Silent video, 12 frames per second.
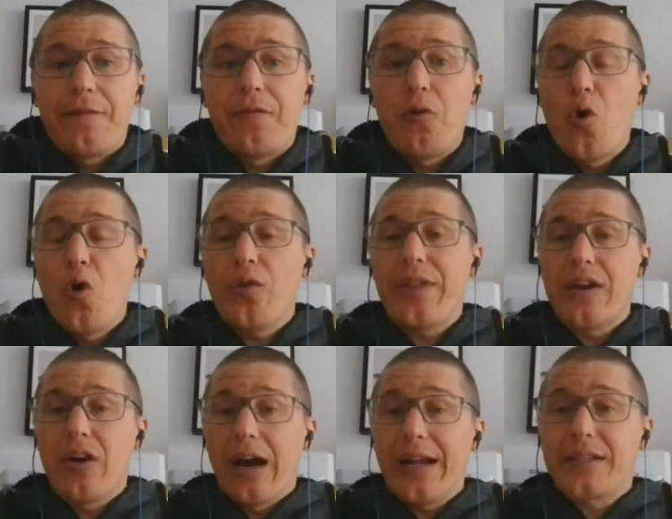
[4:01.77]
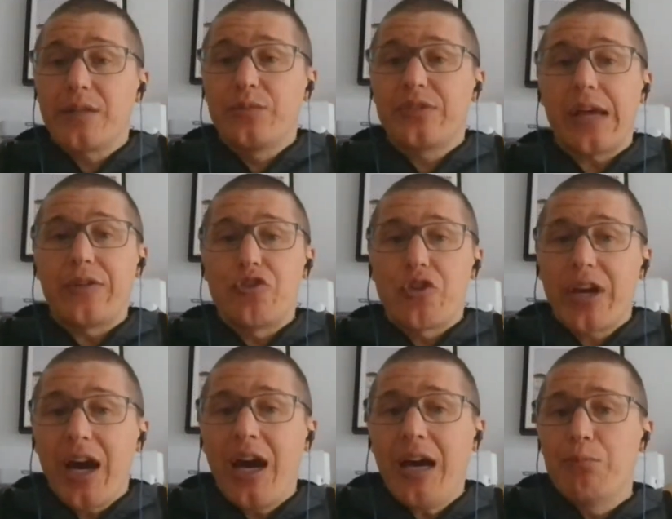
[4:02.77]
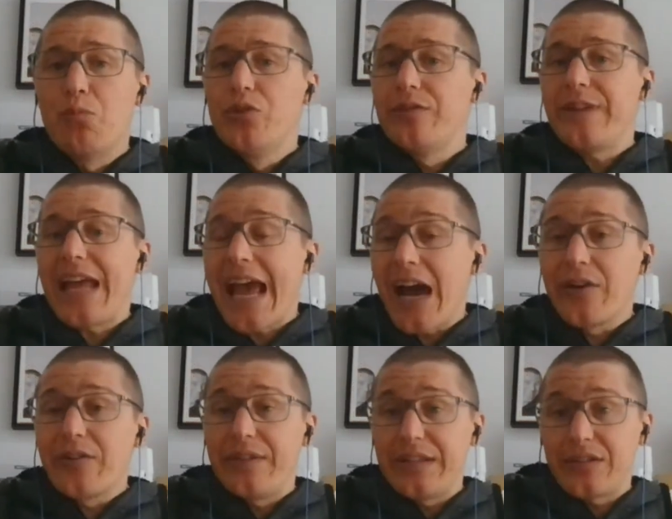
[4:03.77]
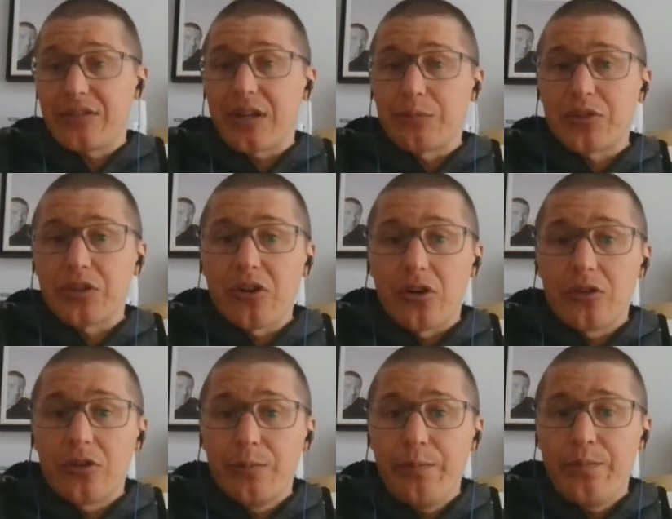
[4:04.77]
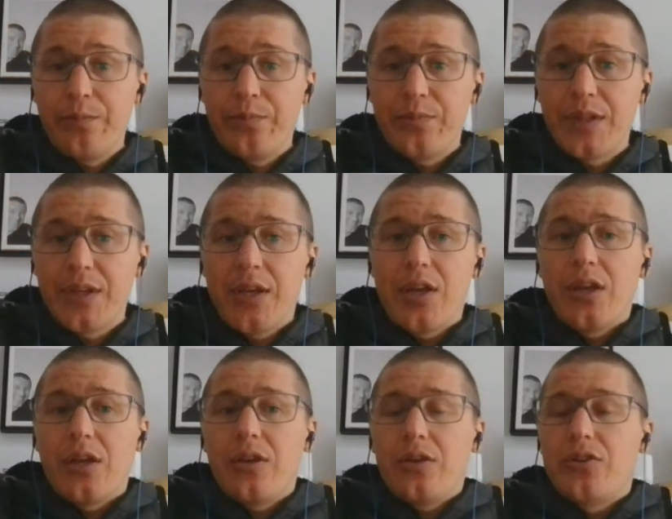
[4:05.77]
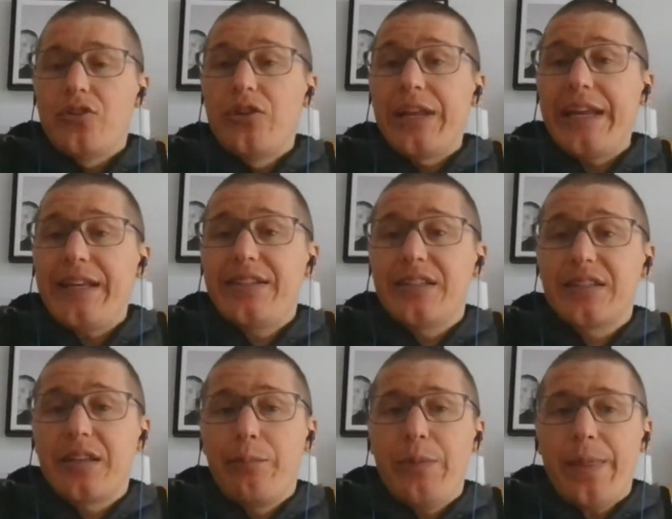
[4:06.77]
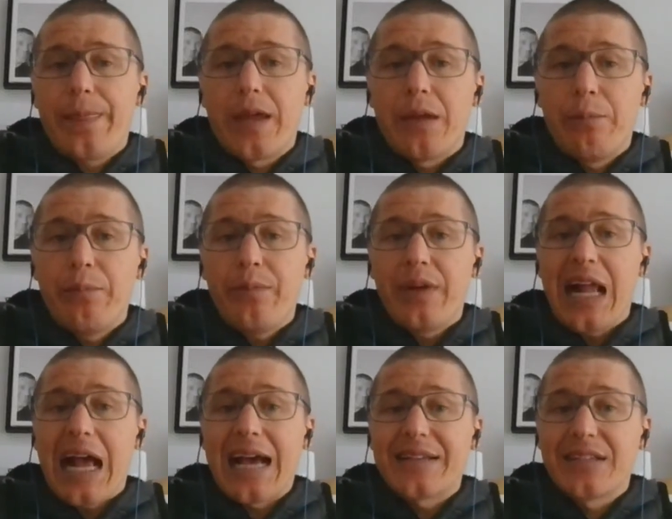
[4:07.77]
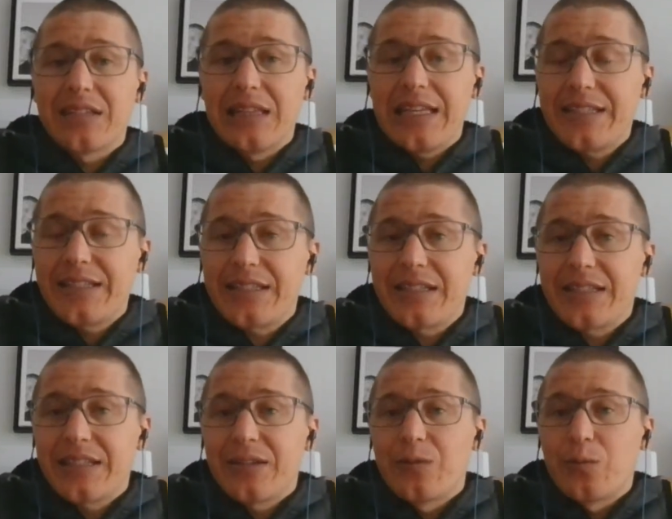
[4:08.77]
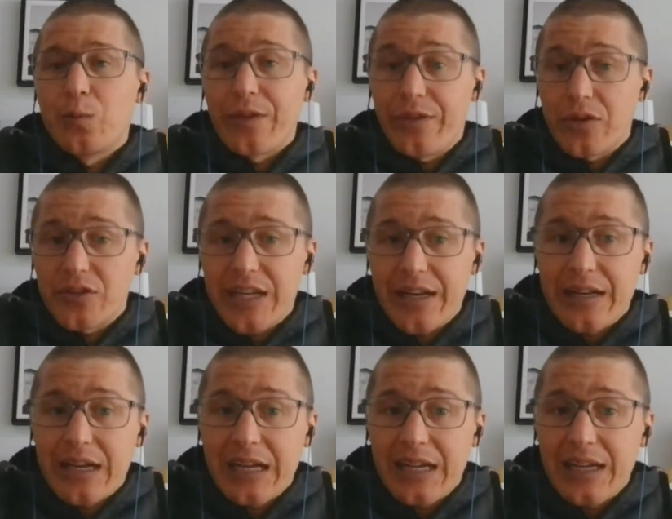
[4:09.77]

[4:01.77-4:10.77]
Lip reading: for the items that you can't move out of this assumption column, you need to submit them as a list with your tender.